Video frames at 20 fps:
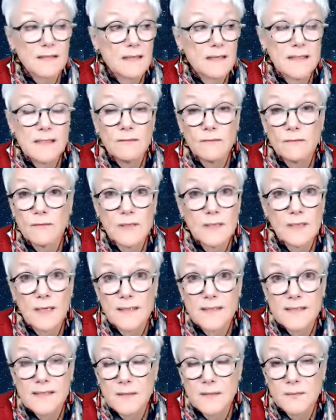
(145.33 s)
I didn't
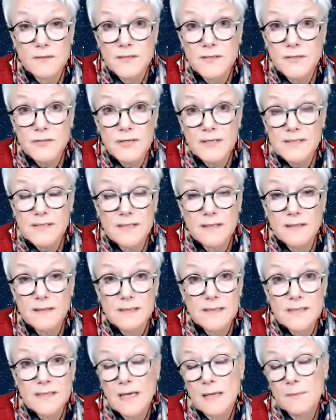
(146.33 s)
realize they were interesting at
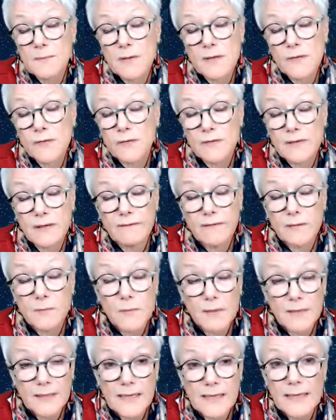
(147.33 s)
the time. I thought
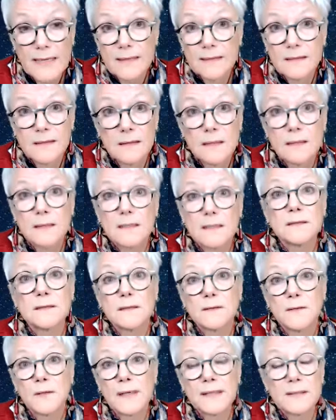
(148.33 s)
everybody had an
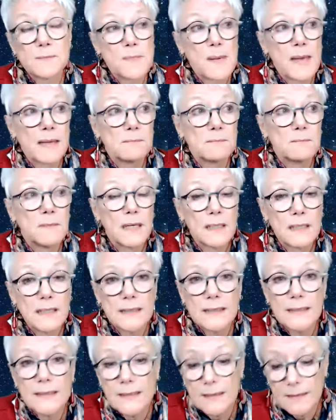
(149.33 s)
uncle who had a pet
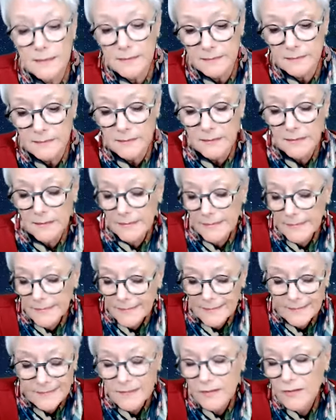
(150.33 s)
monkey and,
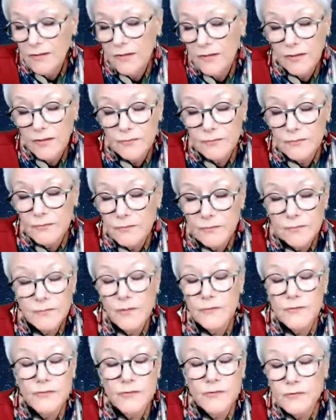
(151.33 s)
you know, all
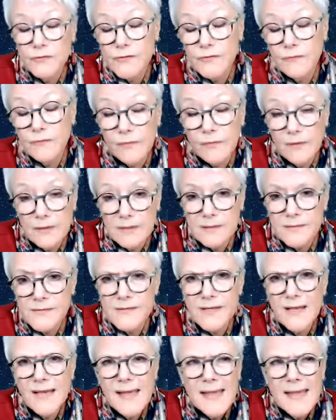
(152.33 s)
those sorts of things.